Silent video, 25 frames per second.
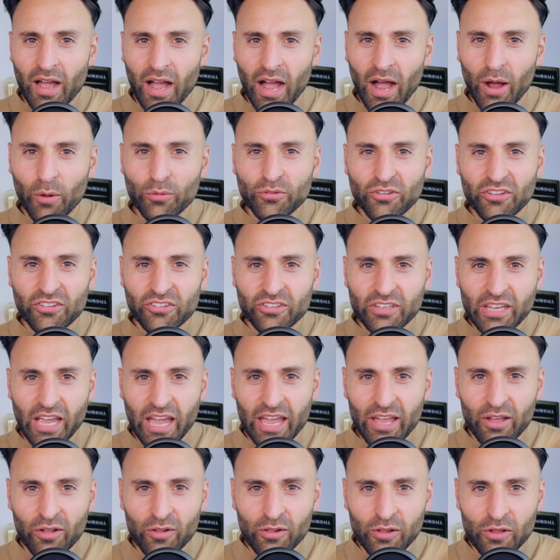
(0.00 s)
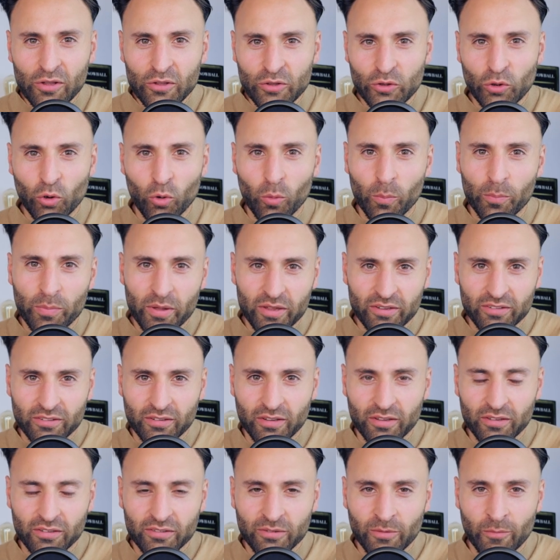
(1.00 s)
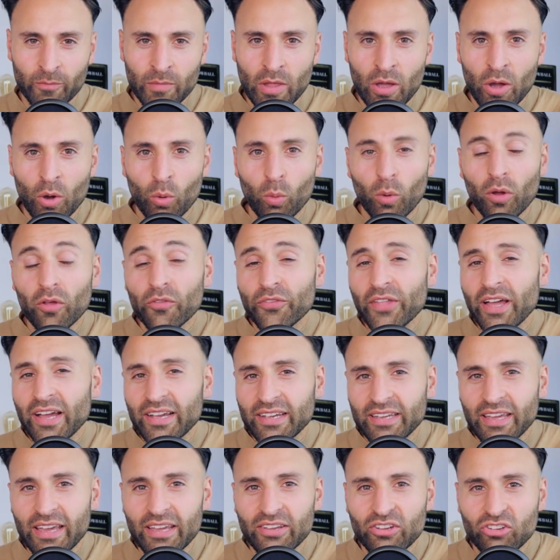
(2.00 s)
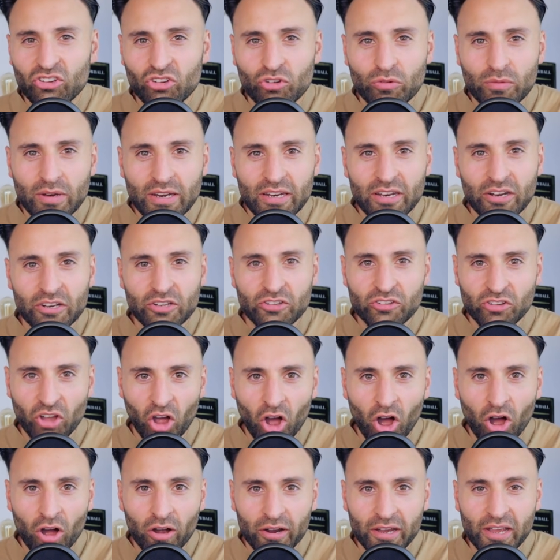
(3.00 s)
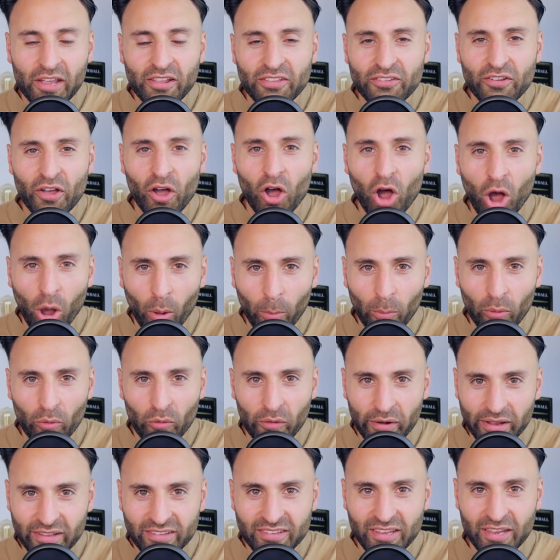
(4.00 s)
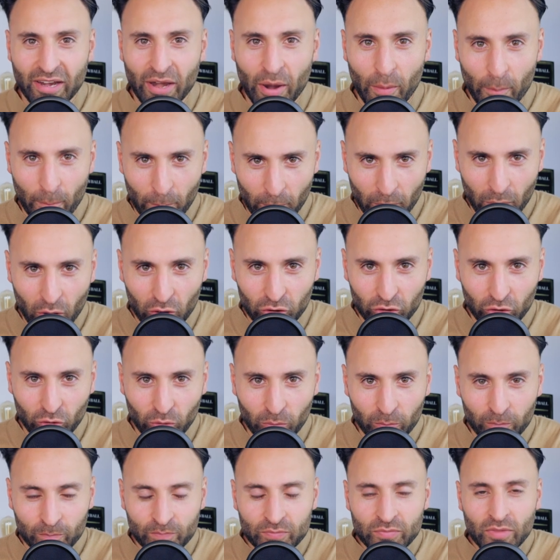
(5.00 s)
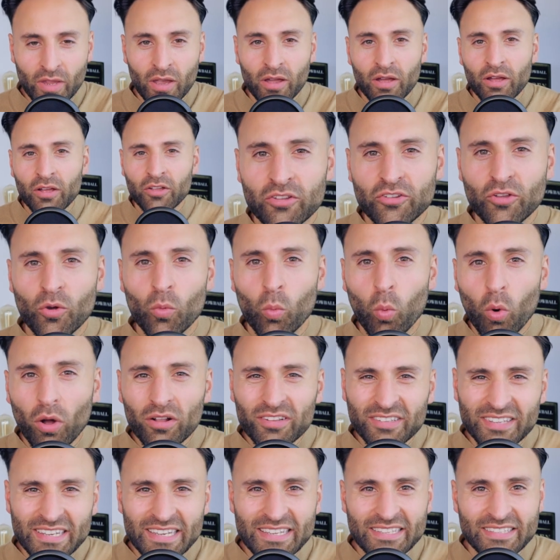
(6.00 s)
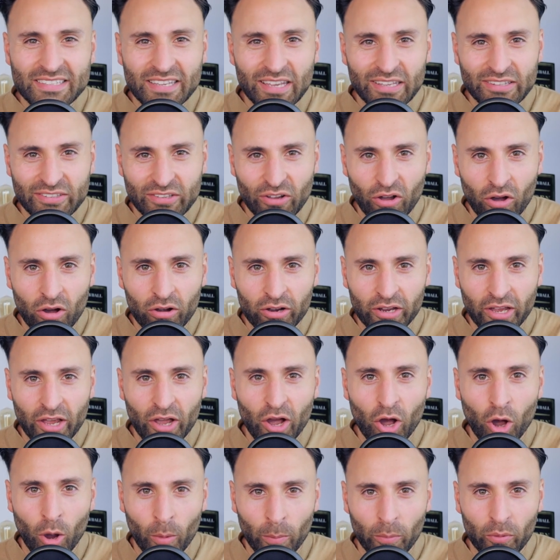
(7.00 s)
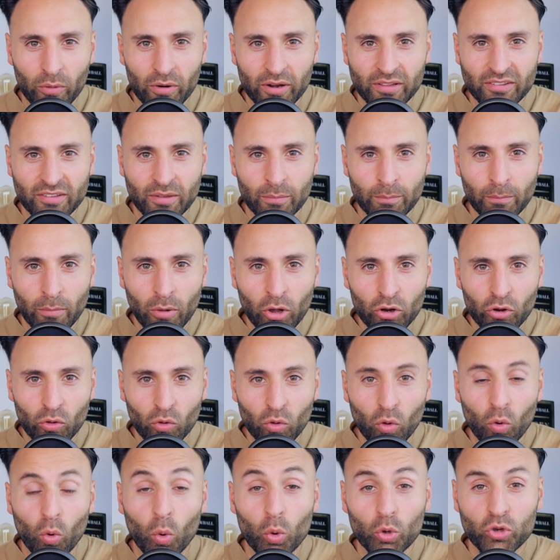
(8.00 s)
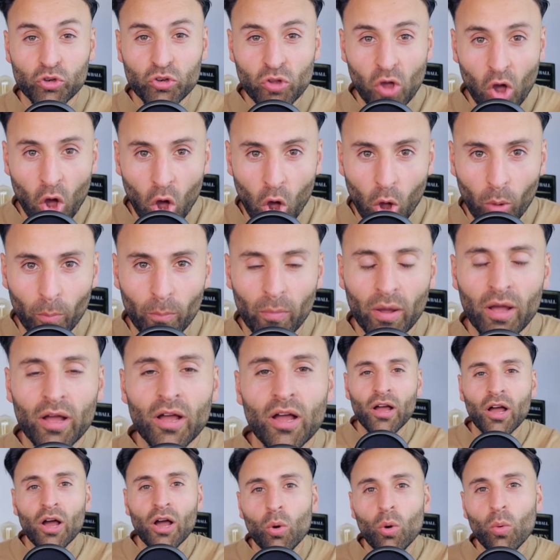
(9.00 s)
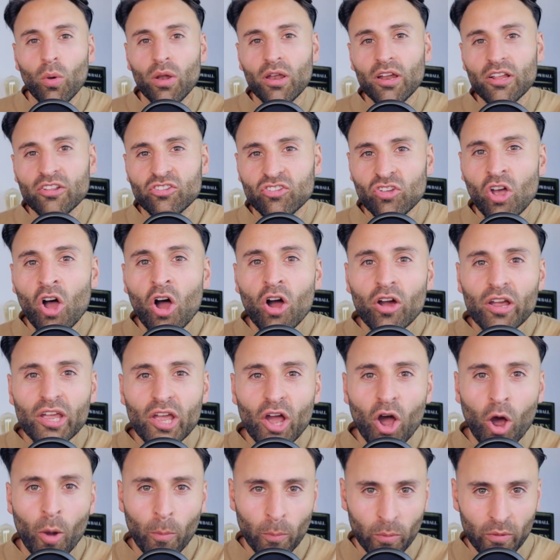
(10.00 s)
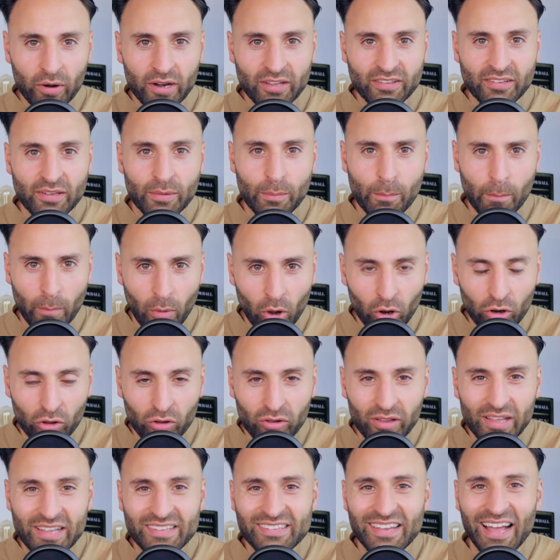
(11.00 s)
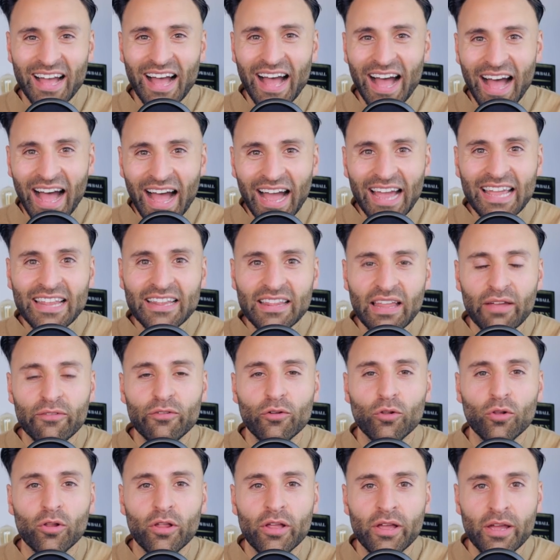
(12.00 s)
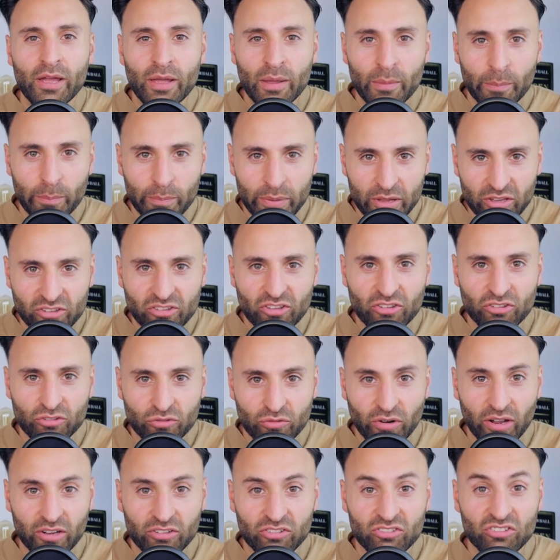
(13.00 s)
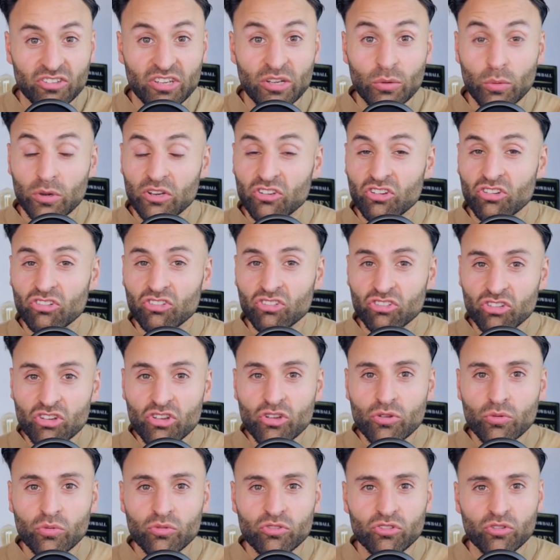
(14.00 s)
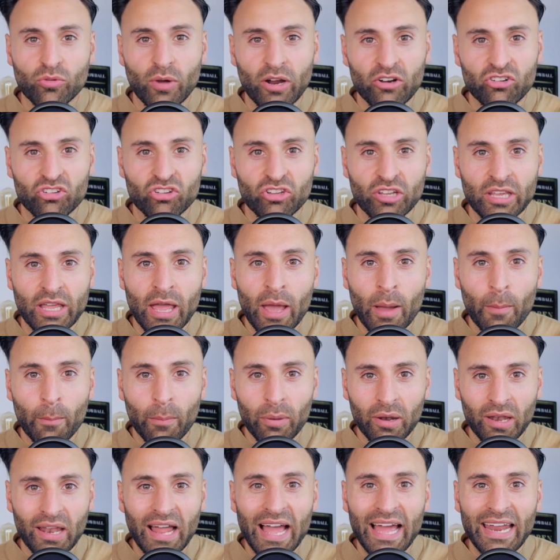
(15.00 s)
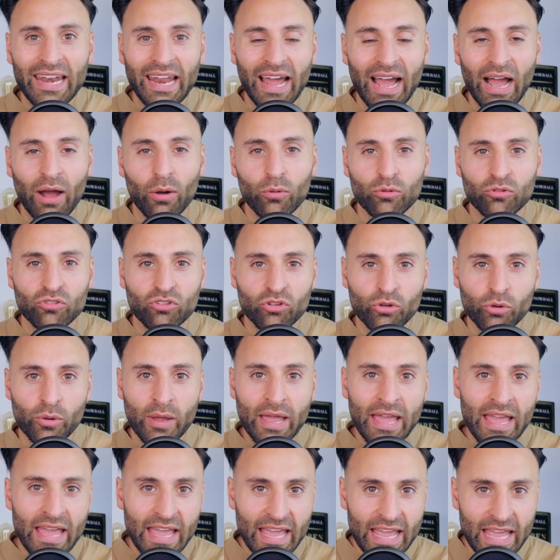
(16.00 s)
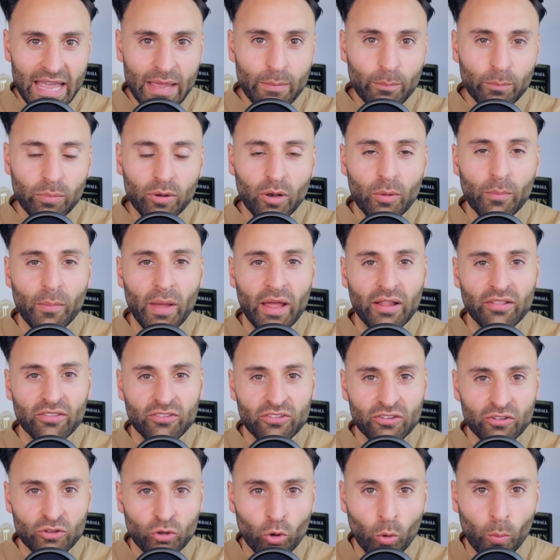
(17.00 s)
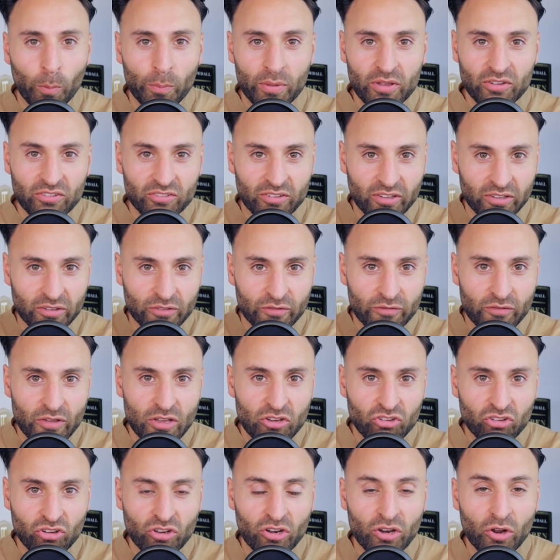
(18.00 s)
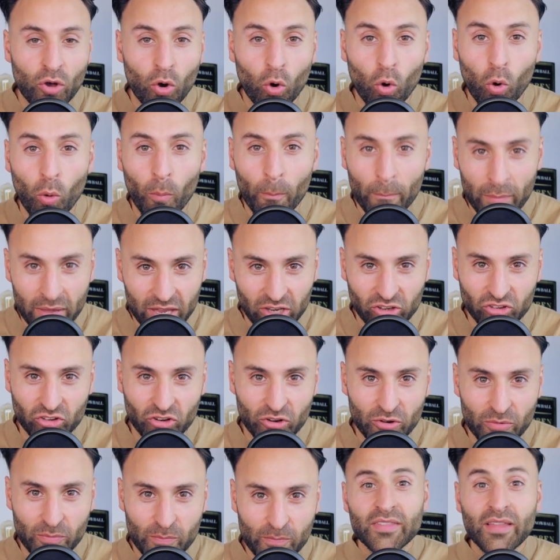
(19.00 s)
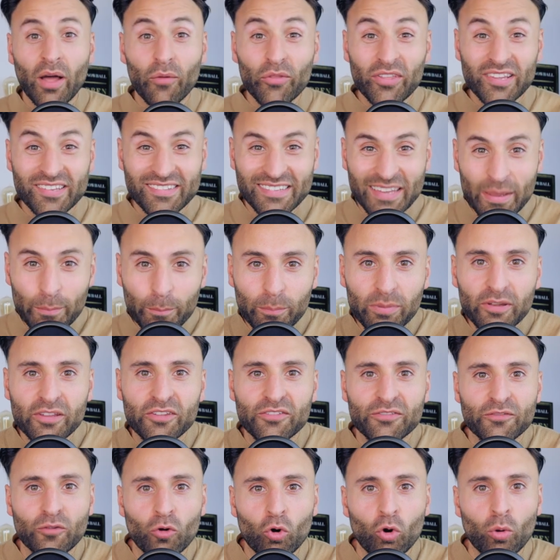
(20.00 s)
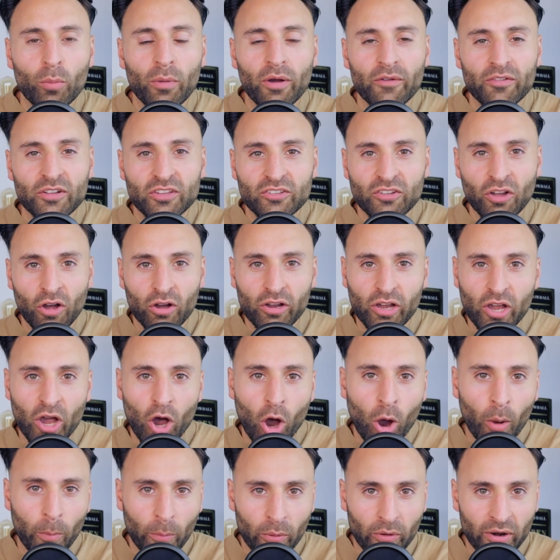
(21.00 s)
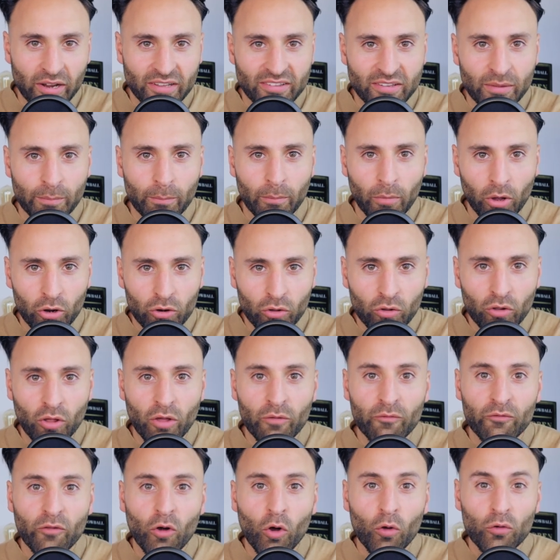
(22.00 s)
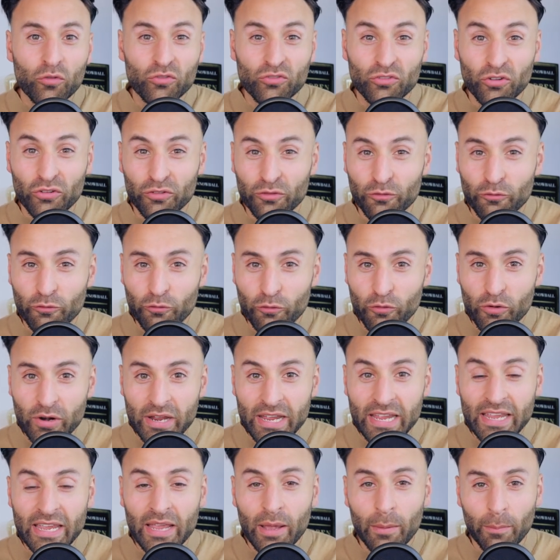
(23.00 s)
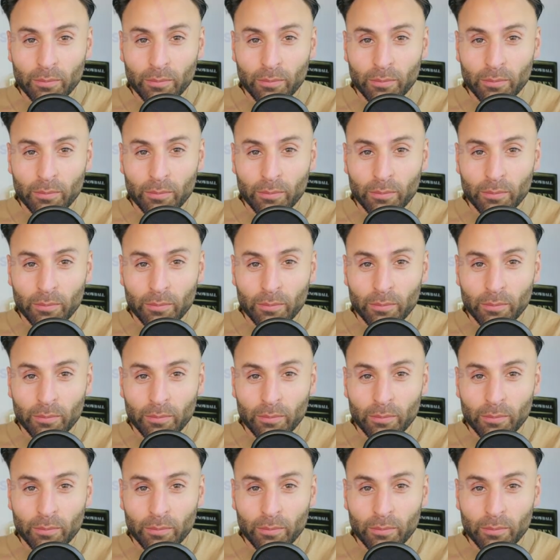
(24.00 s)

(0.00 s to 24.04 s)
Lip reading: How to scale your business. Well, in that case, you need a target operating model. So what is a target operating model, or TOM? Well, a target operating model is a high-level business strategy which is used to actually plan how to implement your business vision or mission. Now, the simplest form of a target operating model involves just three